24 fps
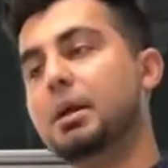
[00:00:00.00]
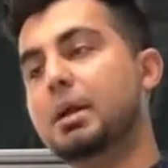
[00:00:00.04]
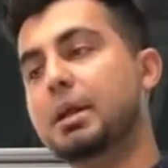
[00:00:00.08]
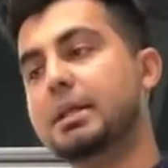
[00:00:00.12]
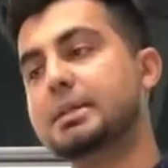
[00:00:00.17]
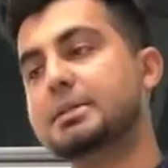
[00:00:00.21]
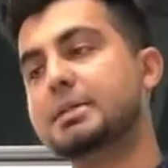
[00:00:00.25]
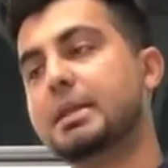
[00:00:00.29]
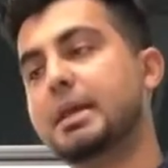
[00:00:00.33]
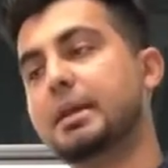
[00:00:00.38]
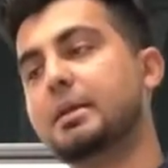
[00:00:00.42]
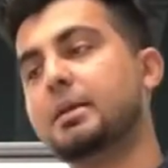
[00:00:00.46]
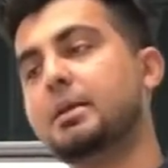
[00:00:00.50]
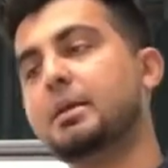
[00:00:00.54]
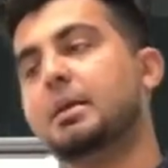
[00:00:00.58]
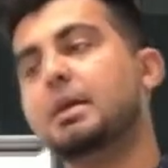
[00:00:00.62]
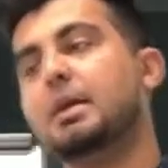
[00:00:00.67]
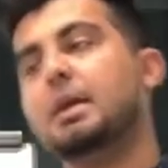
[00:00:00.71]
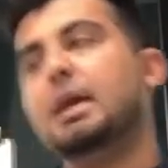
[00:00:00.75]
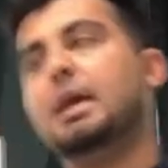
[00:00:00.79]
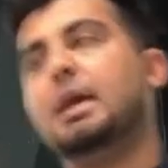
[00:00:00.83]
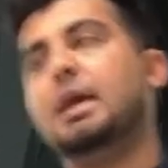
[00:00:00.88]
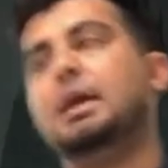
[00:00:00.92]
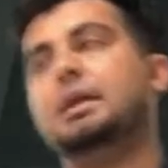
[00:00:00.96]
It's like,
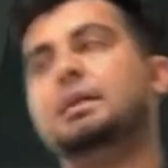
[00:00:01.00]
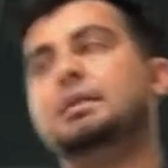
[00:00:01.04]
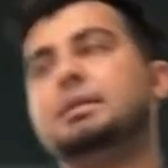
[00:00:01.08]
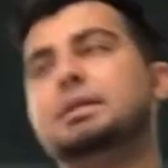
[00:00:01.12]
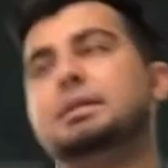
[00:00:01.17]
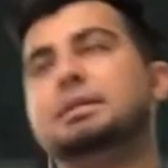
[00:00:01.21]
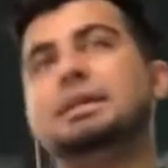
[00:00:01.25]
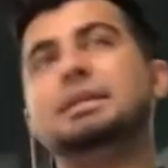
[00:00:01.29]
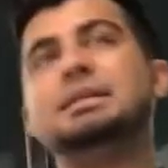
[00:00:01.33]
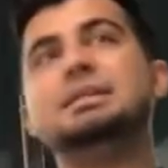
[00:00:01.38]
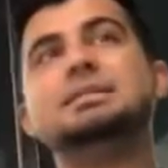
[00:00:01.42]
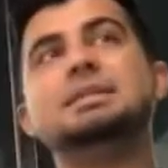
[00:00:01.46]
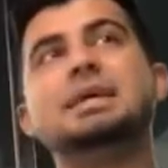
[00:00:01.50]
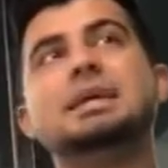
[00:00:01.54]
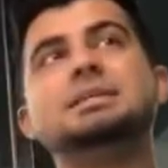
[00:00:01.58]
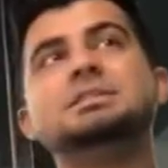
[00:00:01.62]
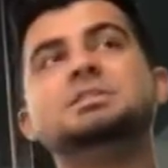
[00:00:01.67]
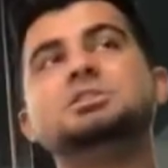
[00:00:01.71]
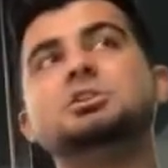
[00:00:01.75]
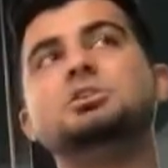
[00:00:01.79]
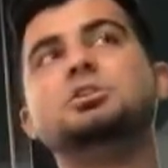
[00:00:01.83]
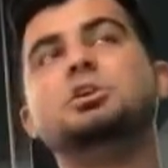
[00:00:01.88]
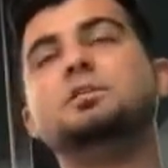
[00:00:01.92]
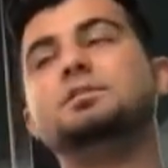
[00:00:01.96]
and the
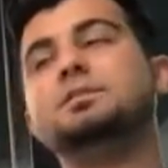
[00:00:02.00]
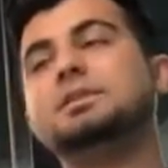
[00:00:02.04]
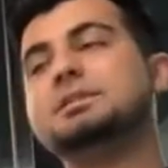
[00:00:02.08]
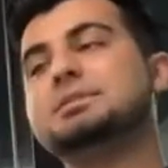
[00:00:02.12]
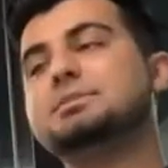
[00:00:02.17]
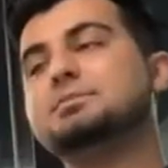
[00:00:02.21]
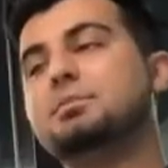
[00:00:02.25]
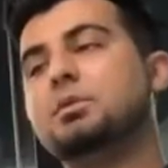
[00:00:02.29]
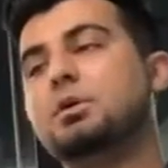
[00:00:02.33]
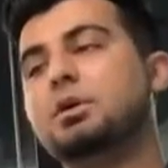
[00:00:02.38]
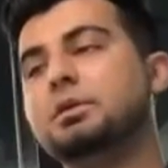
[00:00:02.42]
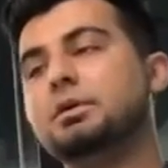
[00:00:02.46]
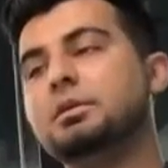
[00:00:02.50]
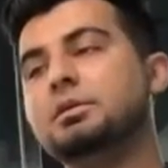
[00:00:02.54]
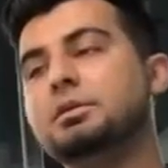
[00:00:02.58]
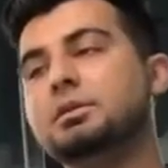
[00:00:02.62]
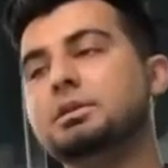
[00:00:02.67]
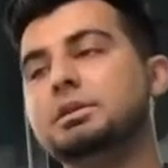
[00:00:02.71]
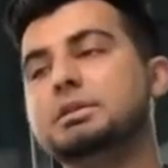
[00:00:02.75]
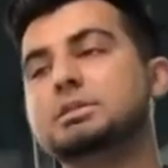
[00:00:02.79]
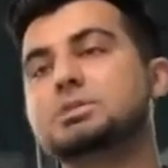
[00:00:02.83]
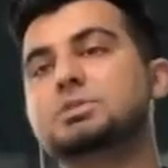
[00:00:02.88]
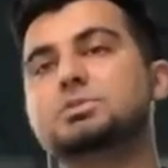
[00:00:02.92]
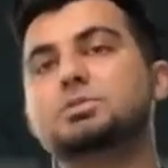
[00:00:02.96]
intention of this model
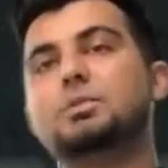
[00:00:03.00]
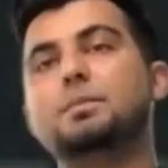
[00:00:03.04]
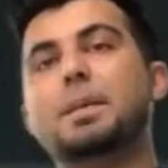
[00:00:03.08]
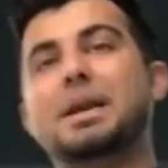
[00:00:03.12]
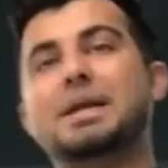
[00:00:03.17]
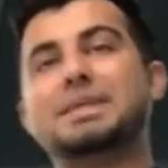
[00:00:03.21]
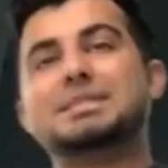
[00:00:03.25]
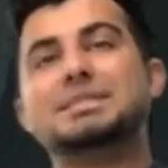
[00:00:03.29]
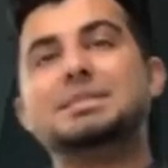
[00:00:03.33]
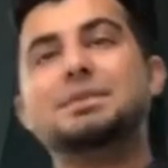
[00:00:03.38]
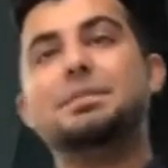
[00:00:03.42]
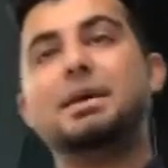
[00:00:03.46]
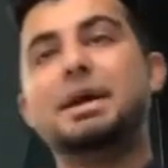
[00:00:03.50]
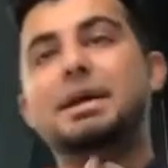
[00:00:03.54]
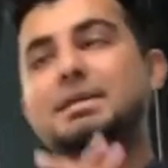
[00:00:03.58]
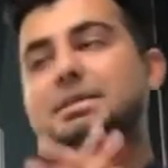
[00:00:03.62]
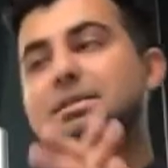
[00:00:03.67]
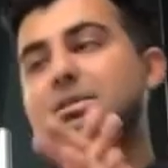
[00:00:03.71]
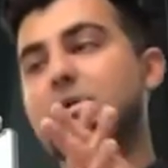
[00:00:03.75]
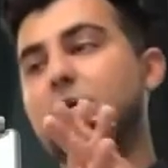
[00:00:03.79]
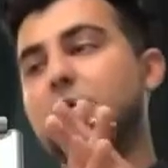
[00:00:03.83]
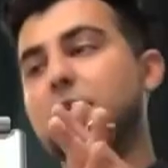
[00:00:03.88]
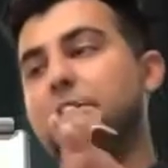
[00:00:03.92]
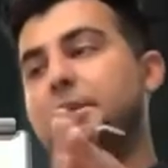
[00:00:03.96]
is to
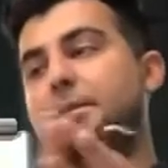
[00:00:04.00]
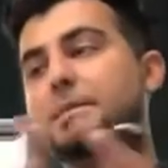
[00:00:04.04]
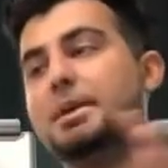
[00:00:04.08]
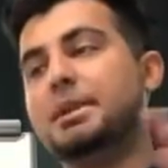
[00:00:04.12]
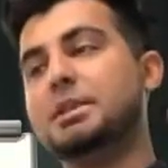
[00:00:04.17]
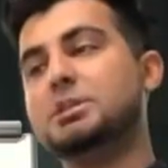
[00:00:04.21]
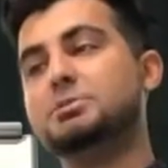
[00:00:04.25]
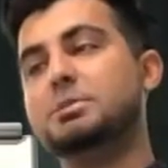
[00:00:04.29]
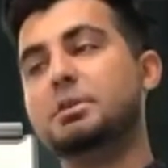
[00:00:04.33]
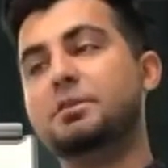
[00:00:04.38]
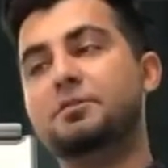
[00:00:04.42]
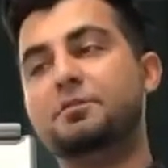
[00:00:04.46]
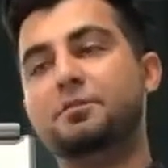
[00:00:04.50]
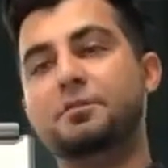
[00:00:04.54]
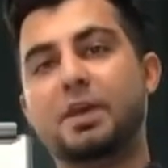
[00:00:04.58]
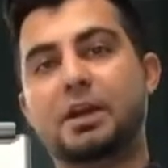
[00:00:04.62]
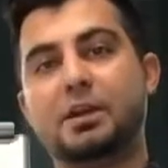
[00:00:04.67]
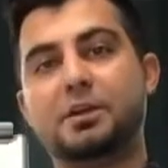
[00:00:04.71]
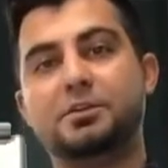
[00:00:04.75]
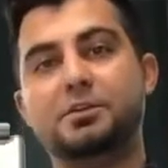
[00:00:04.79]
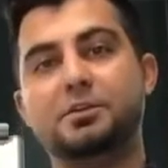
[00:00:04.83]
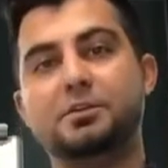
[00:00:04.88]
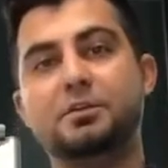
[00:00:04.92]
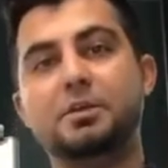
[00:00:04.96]
maximize quality management
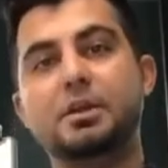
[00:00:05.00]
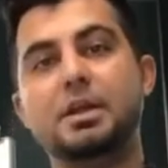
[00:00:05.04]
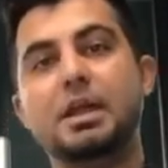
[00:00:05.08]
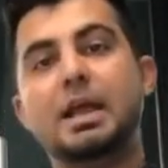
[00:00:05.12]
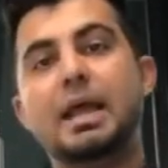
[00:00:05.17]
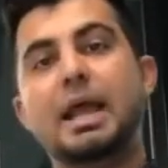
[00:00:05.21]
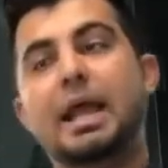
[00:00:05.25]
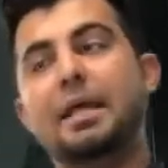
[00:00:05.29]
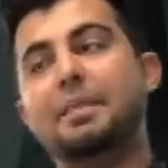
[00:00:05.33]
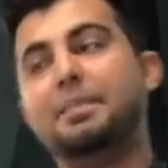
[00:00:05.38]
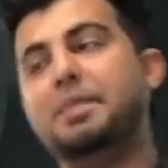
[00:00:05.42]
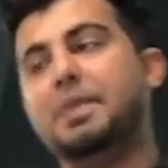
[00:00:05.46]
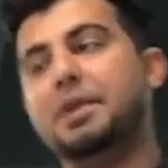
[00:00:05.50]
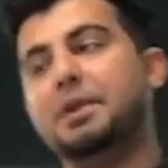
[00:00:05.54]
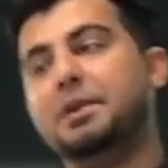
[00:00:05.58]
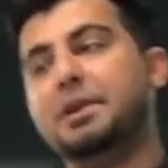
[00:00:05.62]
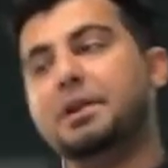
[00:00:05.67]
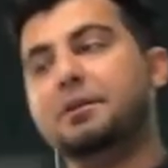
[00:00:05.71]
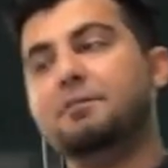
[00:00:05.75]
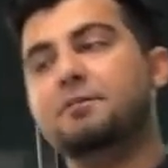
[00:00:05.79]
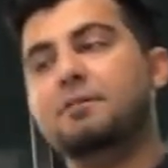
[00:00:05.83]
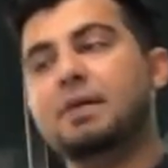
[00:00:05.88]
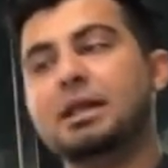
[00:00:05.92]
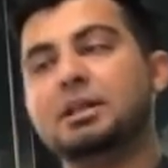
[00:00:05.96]
factor and their
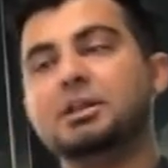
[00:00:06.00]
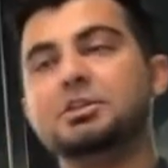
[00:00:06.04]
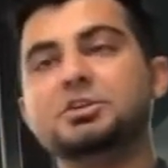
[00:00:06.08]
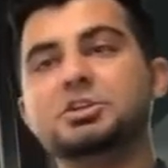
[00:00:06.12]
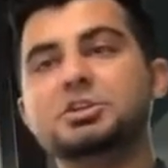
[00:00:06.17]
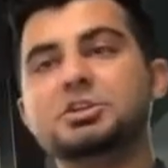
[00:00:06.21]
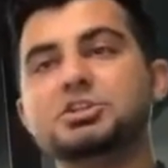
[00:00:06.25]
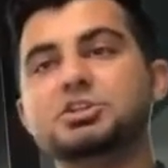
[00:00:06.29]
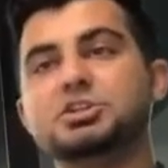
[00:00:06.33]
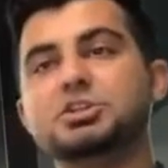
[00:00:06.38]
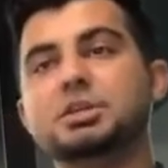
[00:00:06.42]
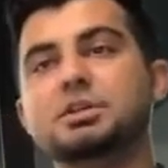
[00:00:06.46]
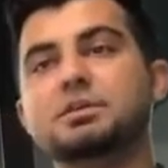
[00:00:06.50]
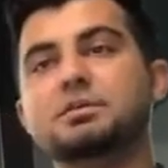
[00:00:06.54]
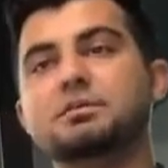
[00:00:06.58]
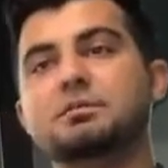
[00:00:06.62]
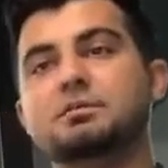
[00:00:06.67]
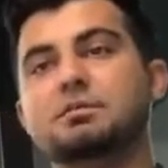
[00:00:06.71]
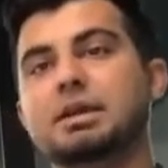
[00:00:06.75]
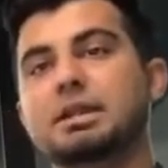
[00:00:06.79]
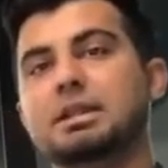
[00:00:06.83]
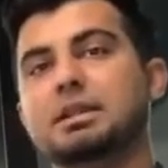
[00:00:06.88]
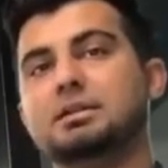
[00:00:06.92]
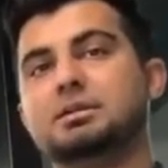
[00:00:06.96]
evaluation
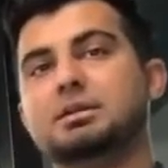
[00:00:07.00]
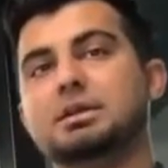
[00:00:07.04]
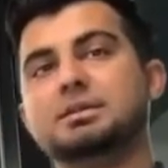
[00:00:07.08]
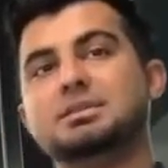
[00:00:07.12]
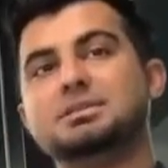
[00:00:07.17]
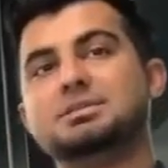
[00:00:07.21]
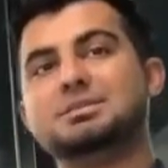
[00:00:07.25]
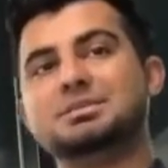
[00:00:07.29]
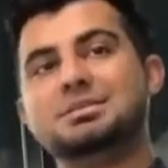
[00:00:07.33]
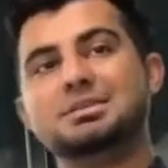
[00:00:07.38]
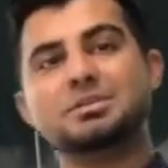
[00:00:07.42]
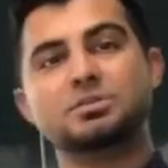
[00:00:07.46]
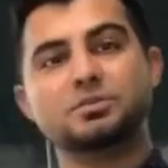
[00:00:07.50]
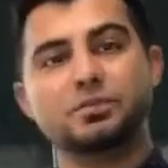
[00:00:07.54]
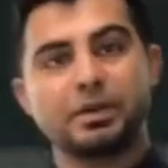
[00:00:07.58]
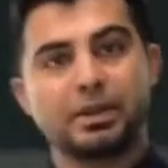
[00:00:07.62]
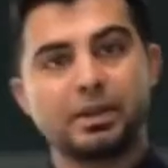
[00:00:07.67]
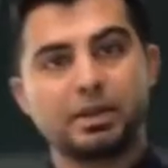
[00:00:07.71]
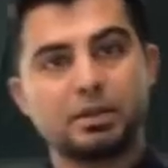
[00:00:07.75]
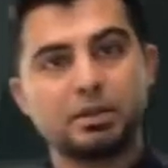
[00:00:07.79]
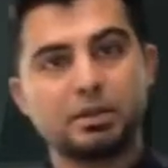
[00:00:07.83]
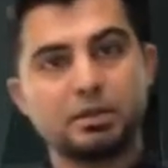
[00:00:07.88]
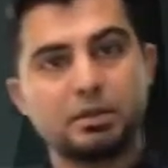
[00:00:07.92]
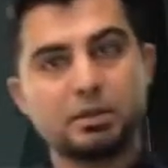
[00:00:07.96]
while
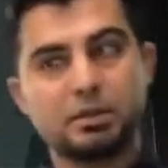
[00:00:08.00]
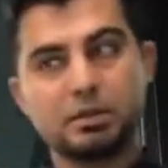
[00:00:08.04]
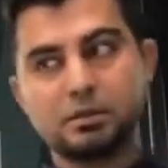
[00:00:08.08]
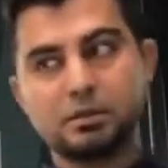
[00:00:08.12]
considering